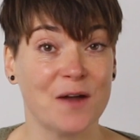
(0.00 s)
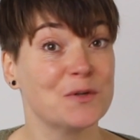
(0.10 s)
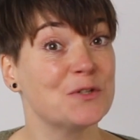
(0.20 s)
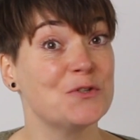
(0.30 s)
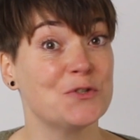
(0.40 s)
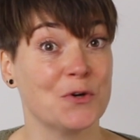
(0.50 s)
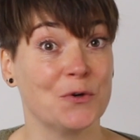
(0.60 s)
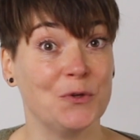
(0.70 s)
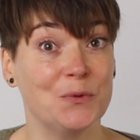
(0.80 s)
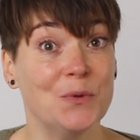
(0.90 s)
I want to show
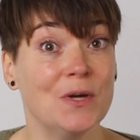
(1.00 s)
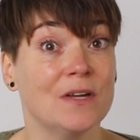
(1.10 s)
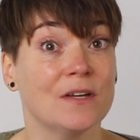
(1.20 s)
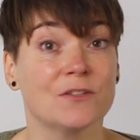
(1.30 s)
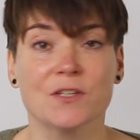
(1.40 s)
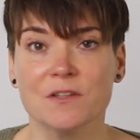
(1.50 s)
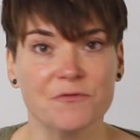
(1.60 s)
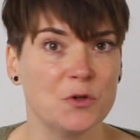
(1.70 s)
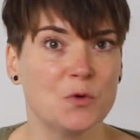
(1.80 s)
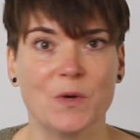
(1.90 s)
you just a
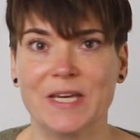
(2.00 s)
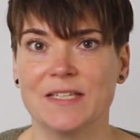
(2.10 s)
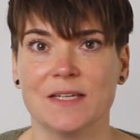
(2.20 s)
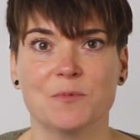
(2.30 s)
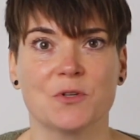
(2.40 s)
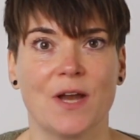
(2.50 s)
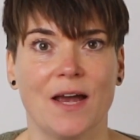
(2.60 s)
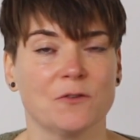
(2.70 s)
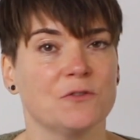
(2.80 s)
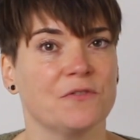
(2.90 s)
few quick tips on
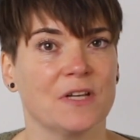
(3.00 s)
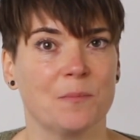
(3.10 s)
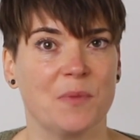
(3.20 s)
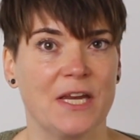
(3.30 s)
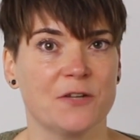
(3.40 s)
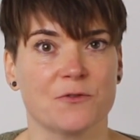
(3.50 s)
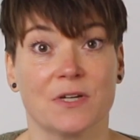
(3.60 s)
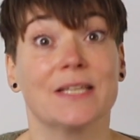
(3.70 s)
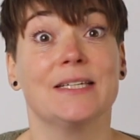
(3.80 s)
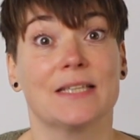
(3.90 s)
how to fill a page, or at
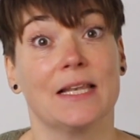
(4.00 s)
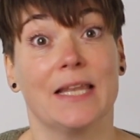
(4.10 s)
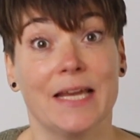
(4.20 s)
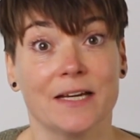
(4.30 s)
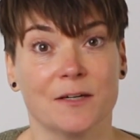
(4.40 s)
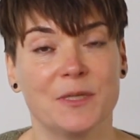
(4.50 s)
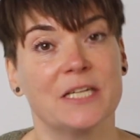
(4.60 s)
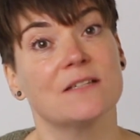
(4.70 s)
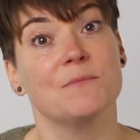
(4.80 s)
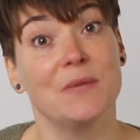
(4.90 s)
least a layer,
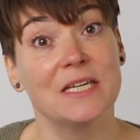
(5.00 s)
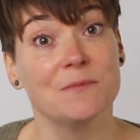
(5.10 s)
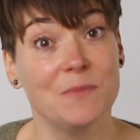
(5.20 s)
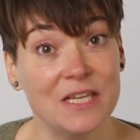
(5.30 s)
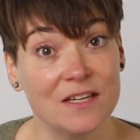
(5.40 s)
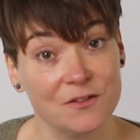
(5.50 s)
because mixed media